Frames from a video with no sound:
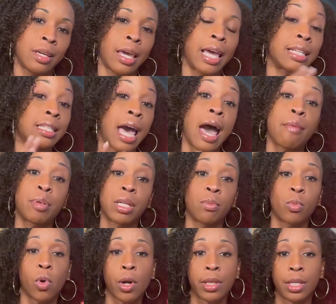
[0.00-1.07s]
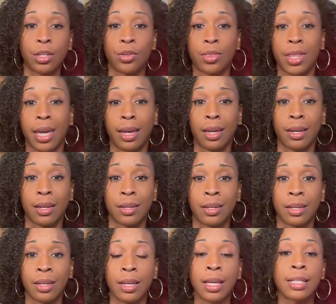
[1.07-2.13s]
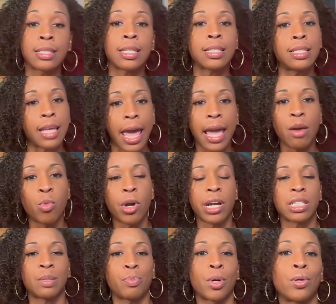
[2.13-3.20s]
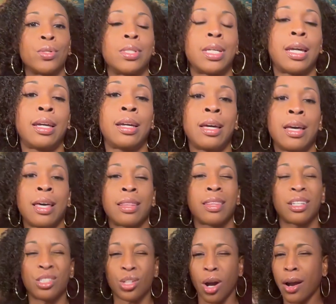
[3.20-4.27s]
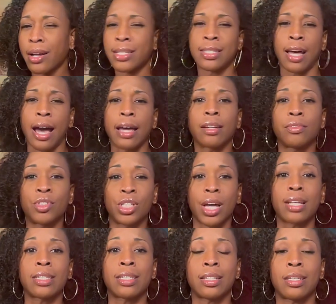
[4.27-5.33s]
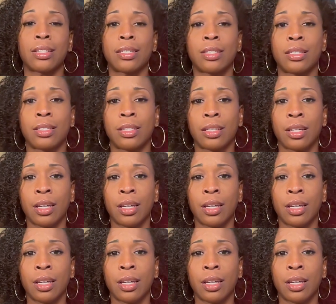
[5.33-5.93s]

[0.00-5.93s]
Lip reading: It's happening more than you think. Today, we're exposing the dark side of justice,